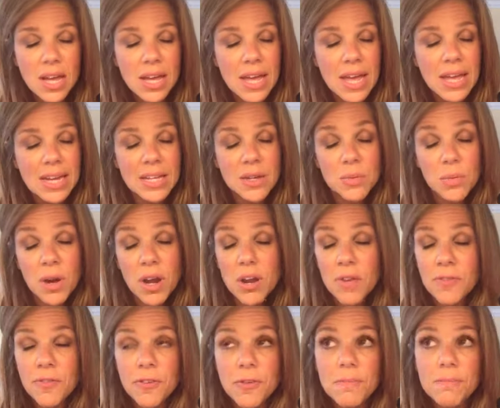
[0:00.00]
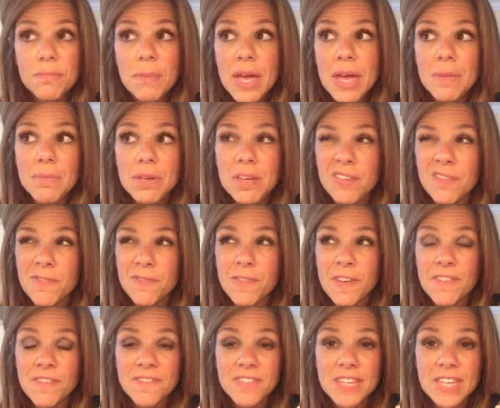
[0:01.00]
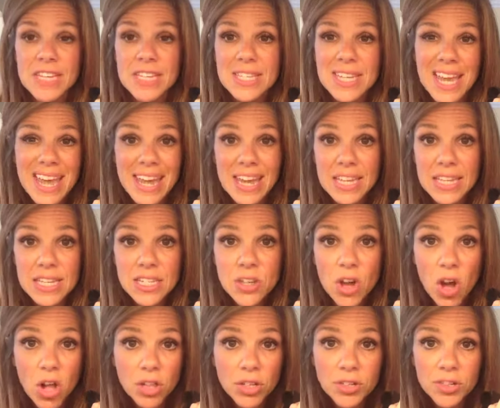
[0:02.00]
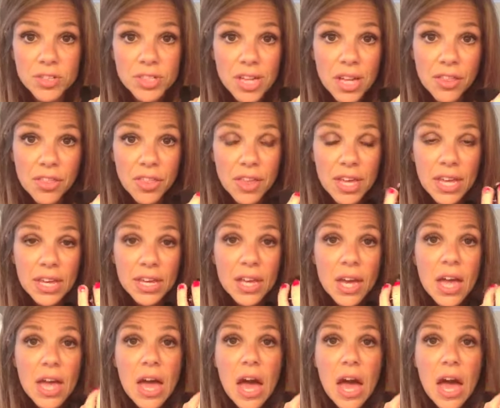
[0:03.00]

anywhere from maybe $50 to $80, I think.